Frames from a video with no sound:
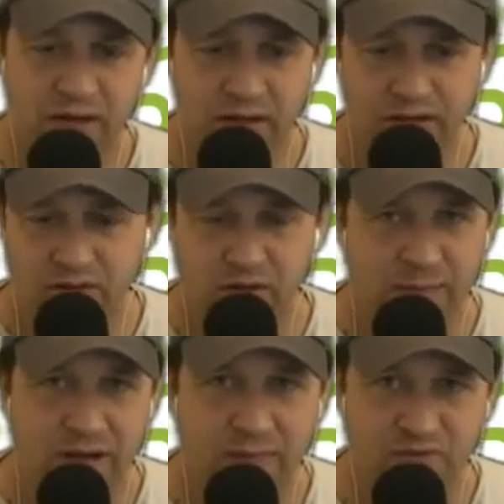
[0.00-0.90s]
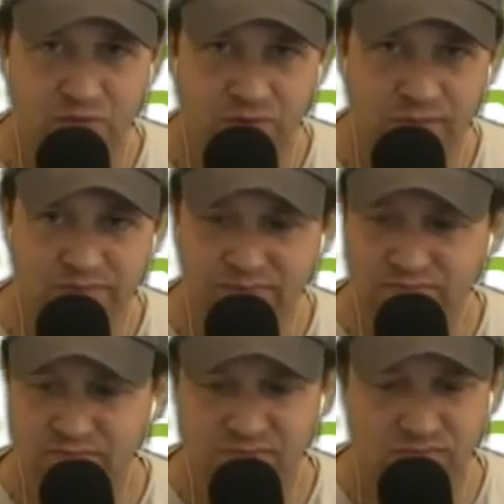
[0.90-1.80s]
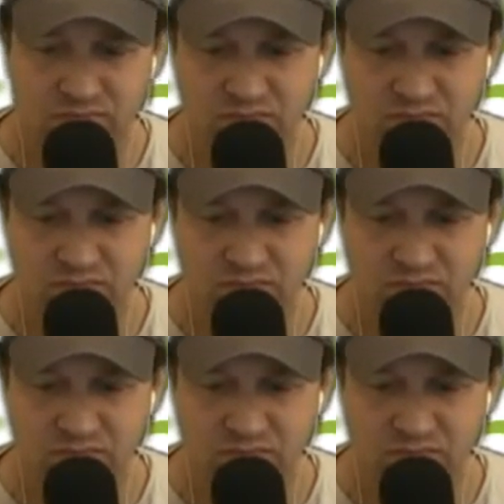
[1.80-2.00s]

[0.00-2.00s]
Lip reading: and talk about them, sort them,